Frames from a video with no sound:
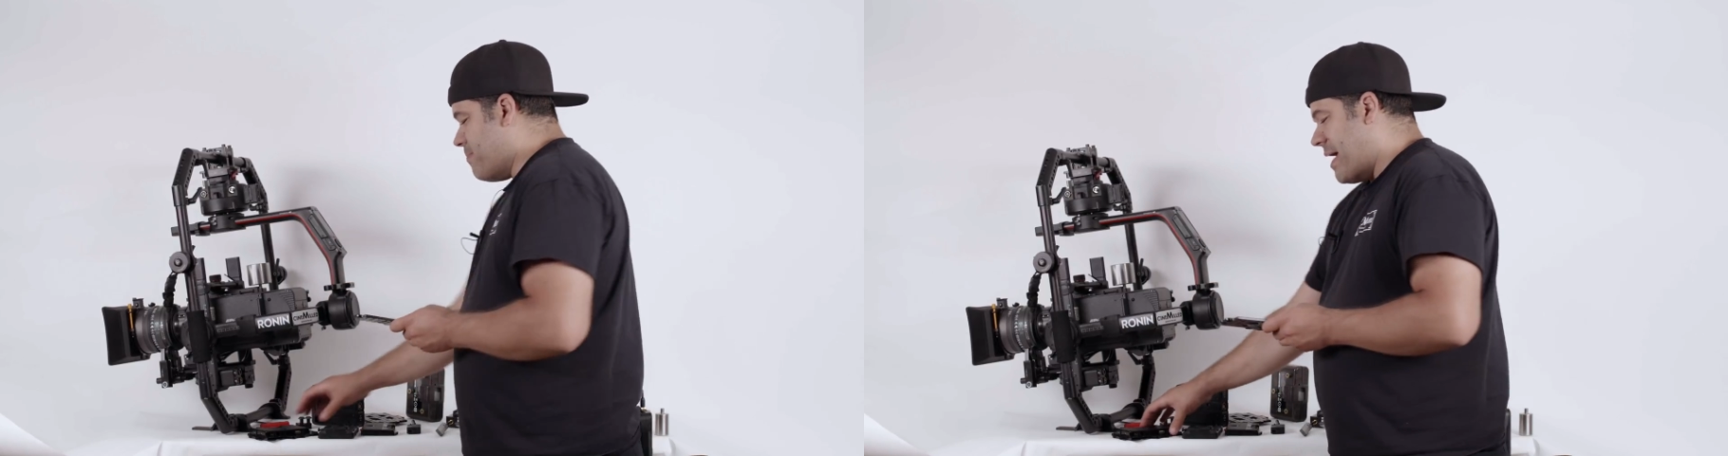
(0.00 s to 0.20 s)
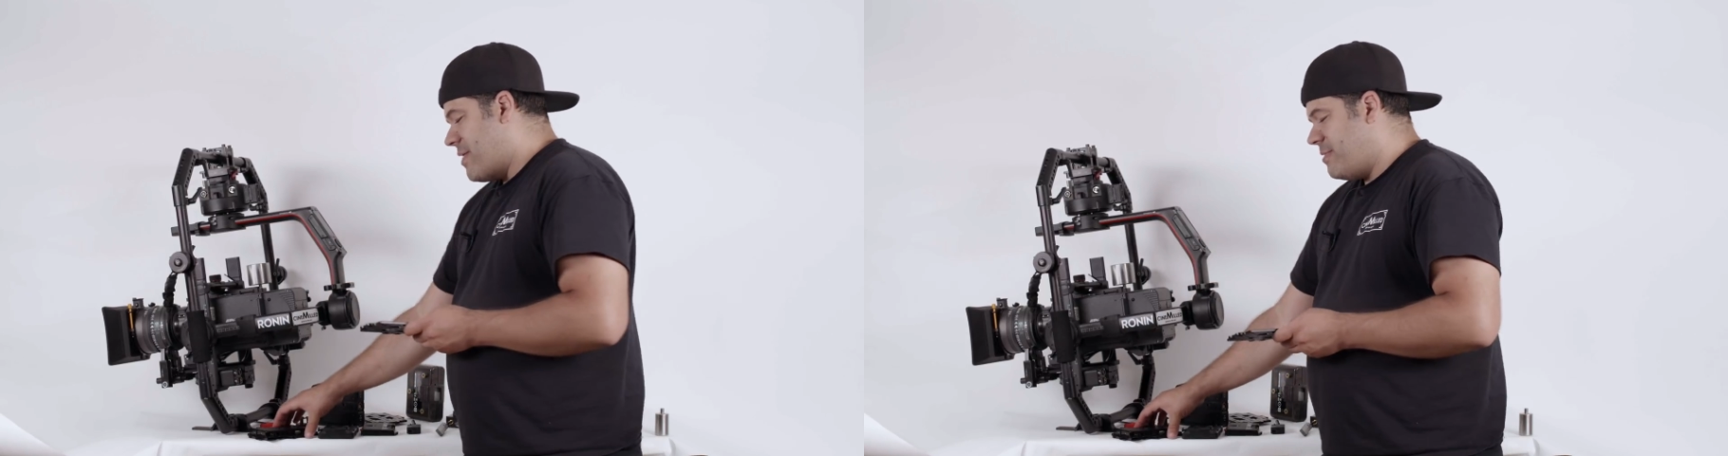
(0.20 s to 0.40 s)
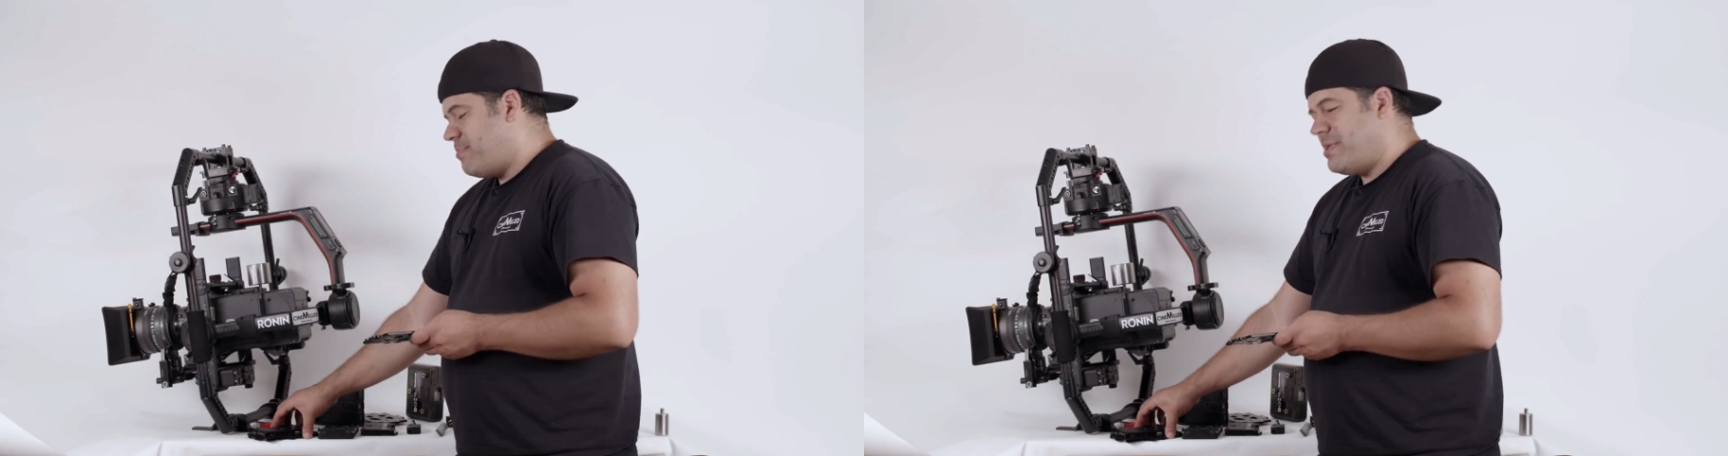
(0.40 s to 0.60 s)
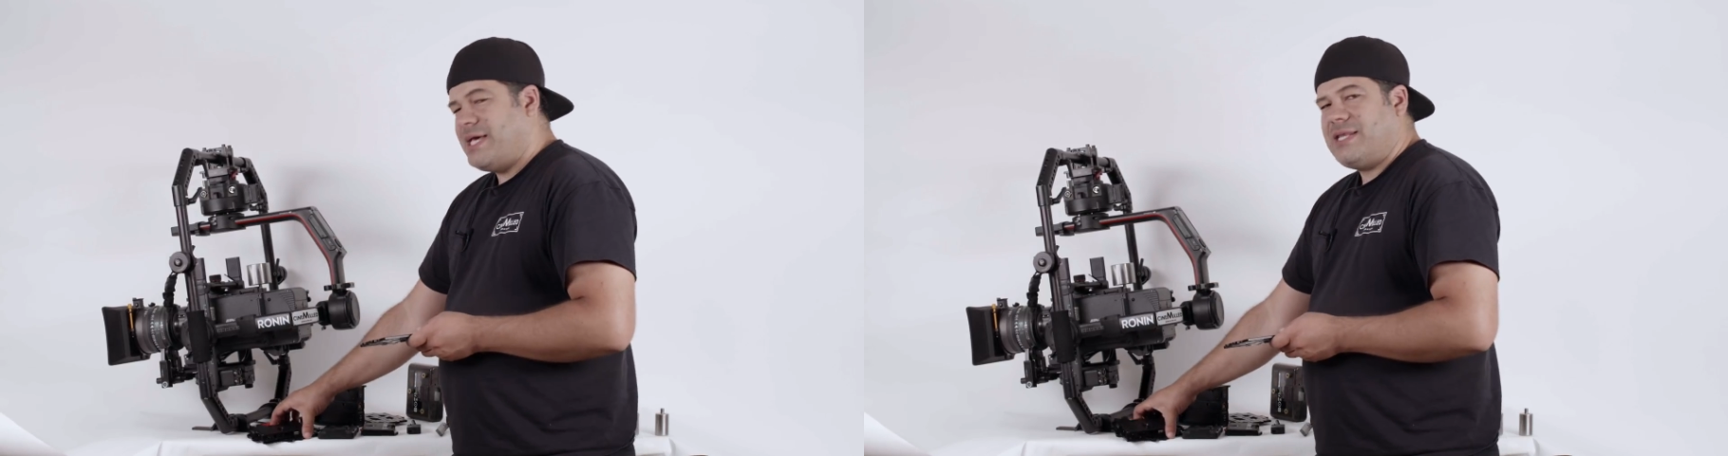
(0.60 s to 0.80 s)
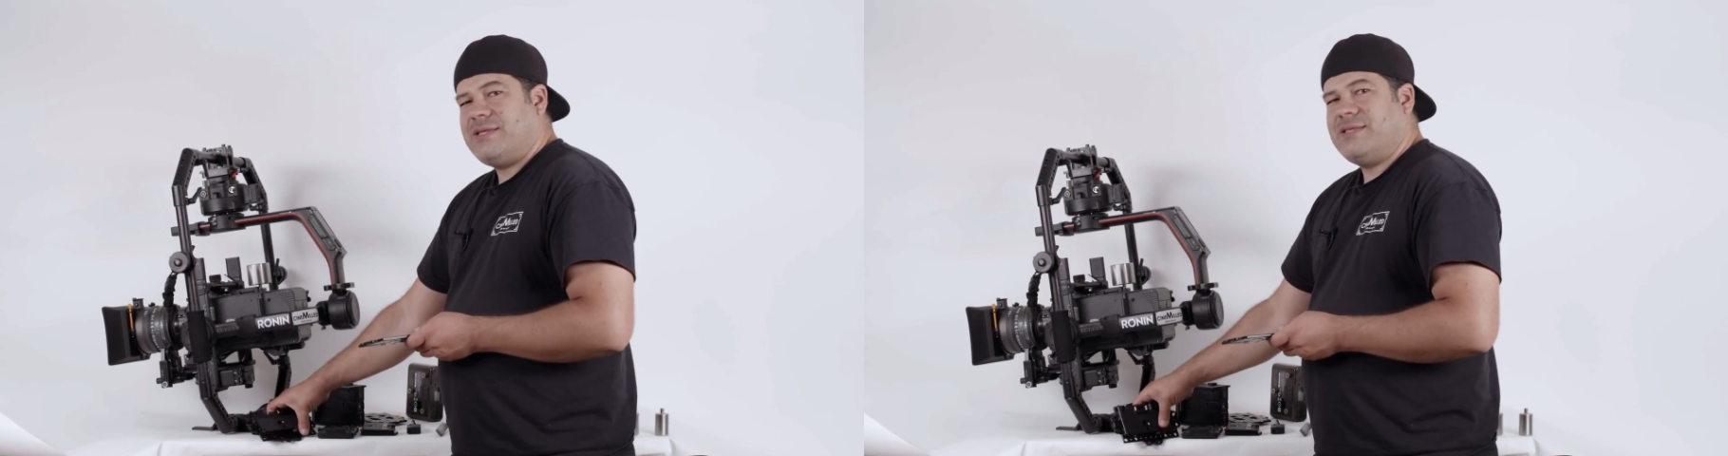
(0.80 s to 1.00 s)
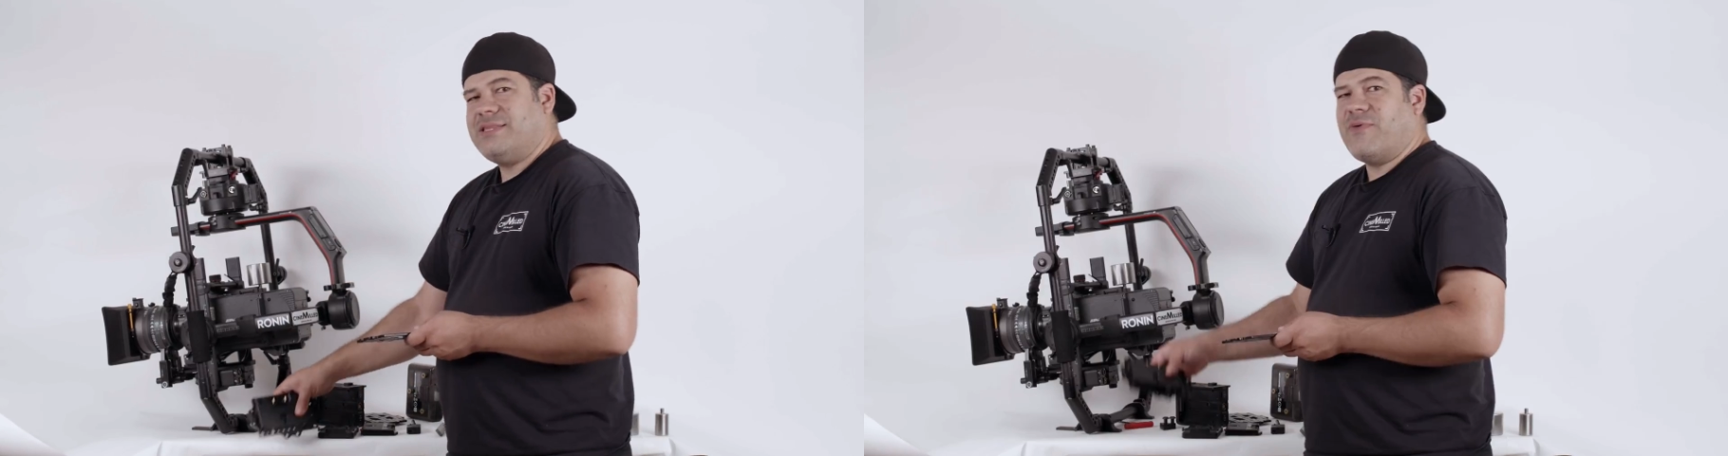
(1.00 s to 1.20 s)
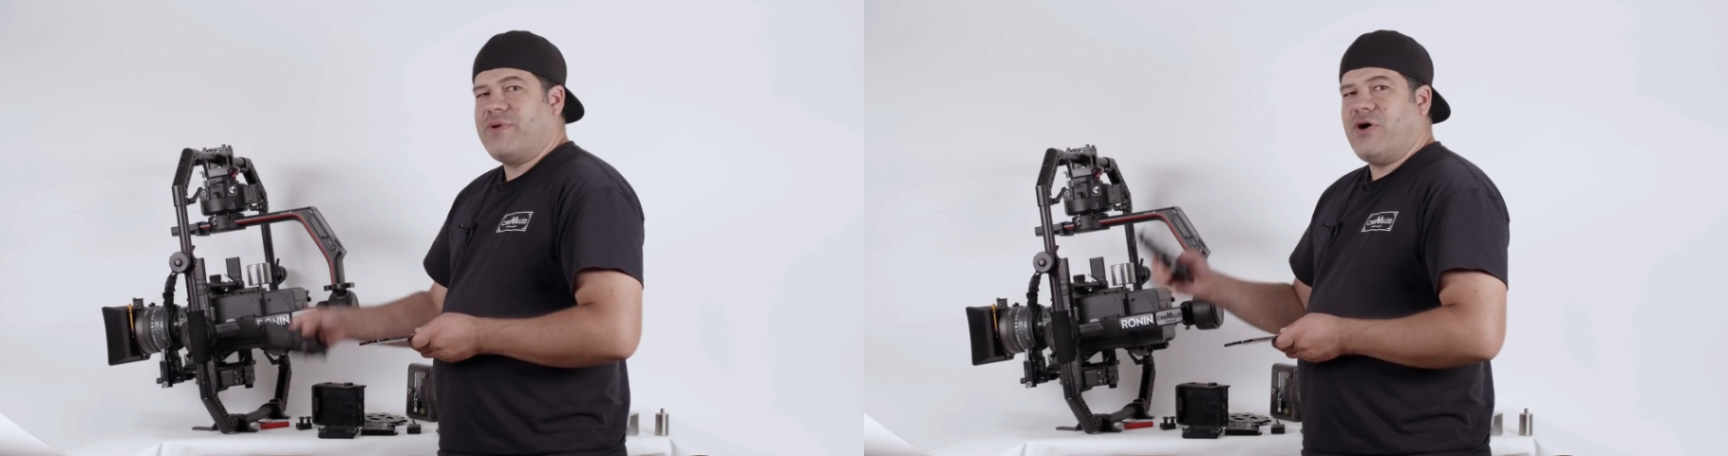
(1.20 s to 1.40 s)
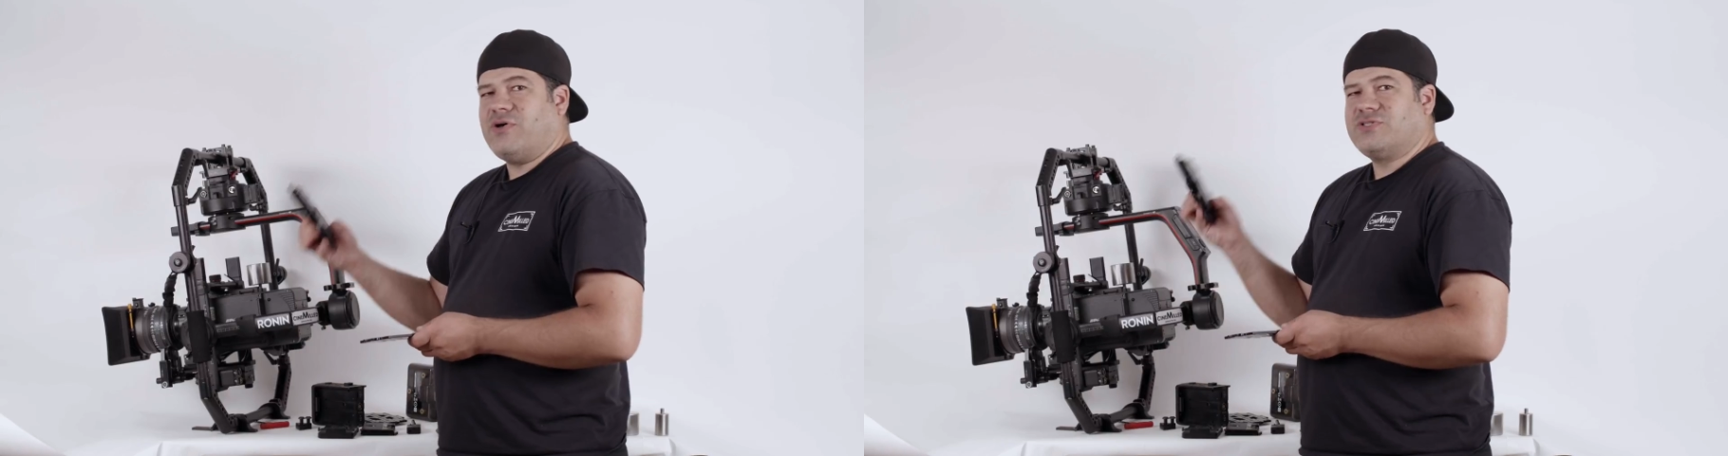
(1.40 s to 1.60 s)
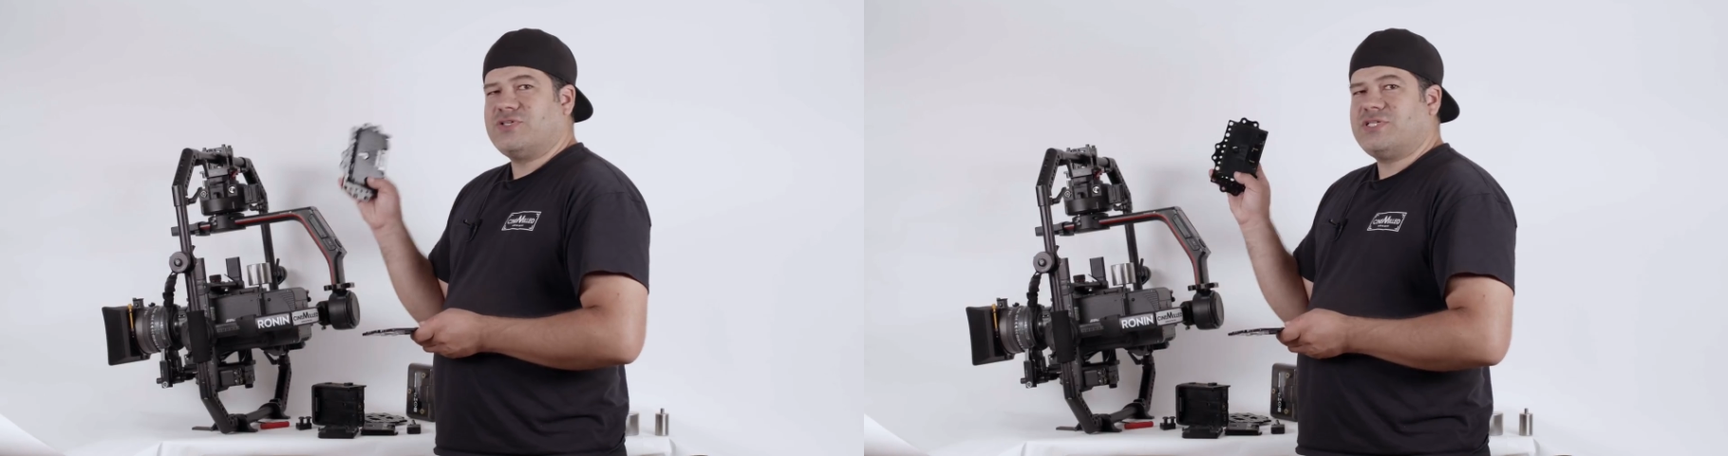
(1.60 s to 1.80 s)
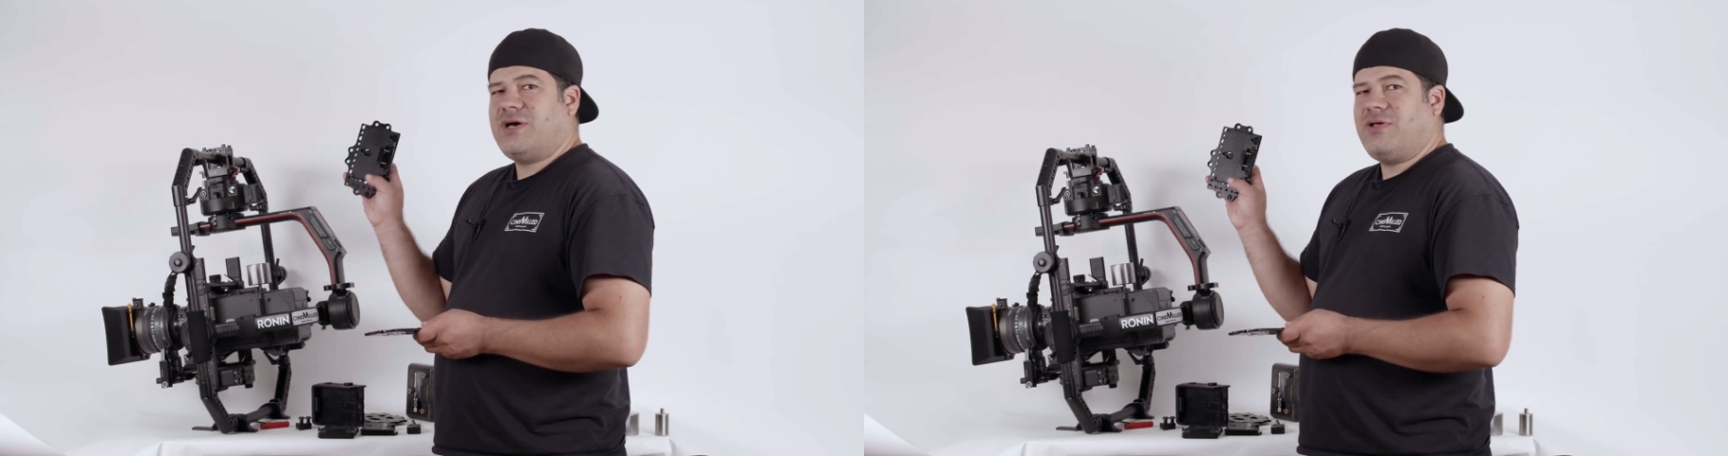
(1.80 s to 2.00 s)
battery plate that we also
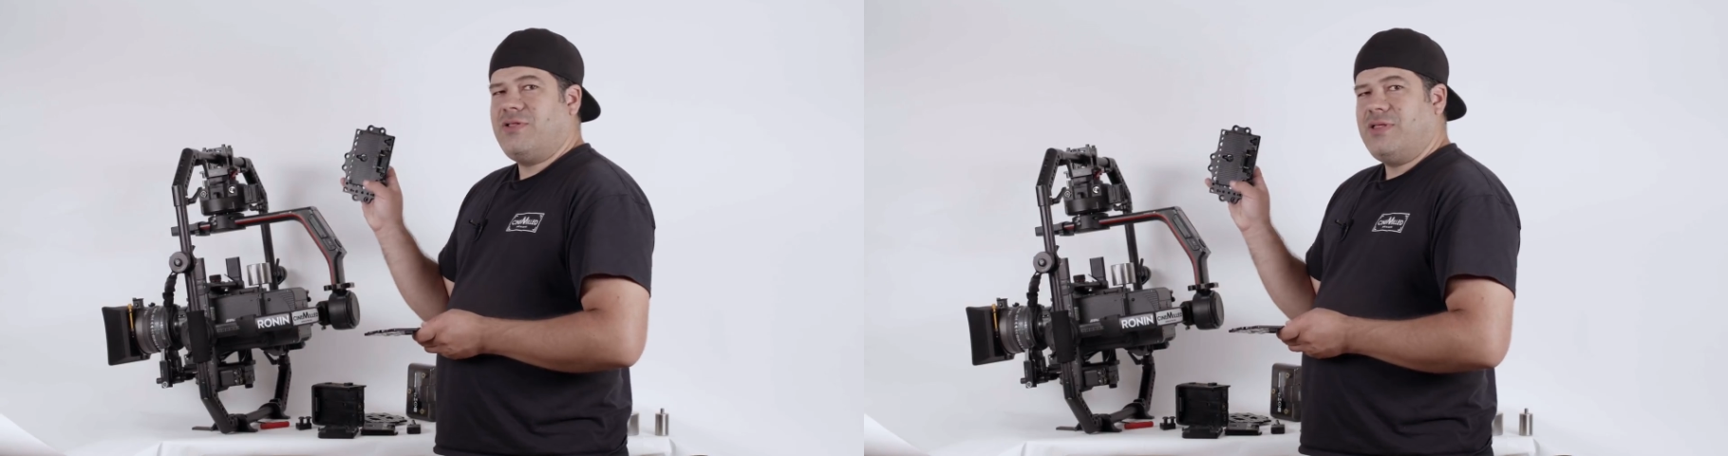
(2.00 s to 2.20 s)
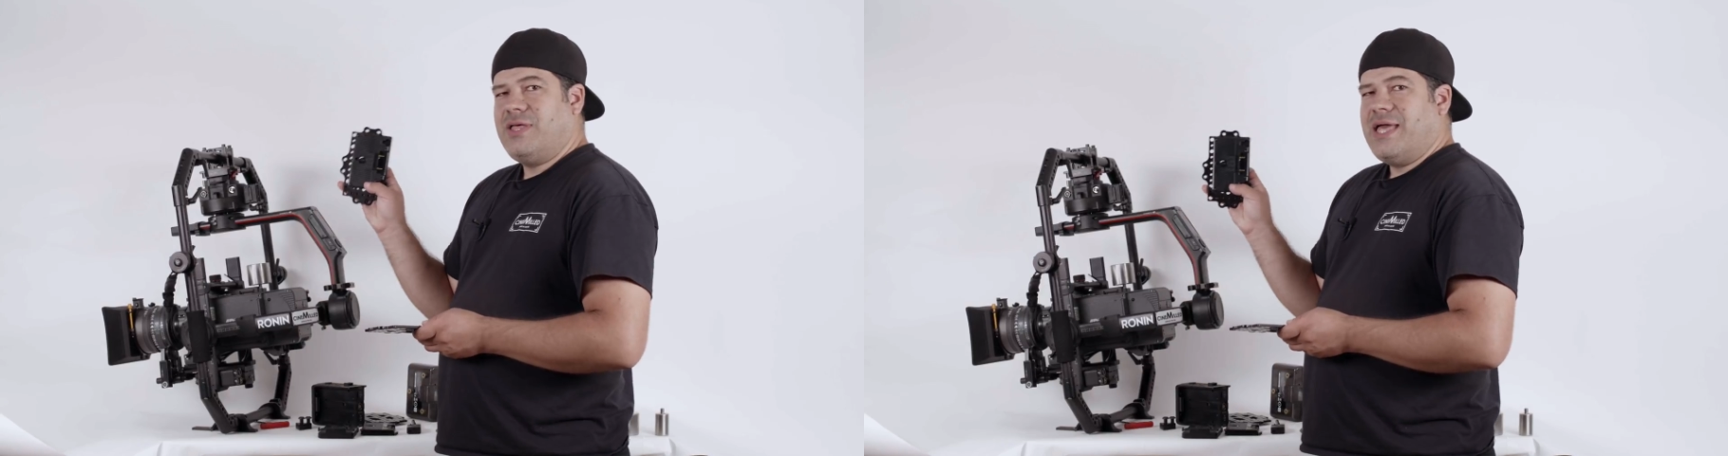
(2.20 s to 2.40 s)
sell